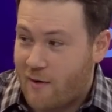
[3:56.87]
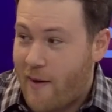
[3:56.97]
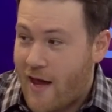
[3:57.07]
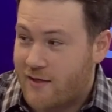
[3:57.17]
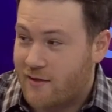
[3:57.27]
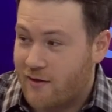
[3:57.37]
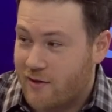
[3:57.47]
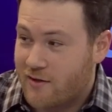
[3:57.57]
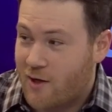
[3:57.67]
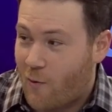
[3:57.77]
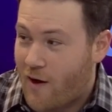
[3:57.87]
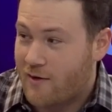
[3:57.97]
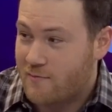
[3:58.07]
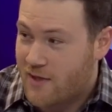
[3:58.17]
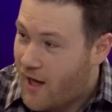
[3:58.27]
capacitor, just
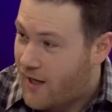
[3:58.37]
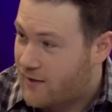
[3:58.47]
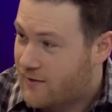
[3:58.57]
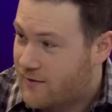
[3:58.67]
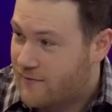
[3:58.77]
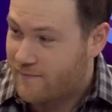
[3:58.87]
quantum dots.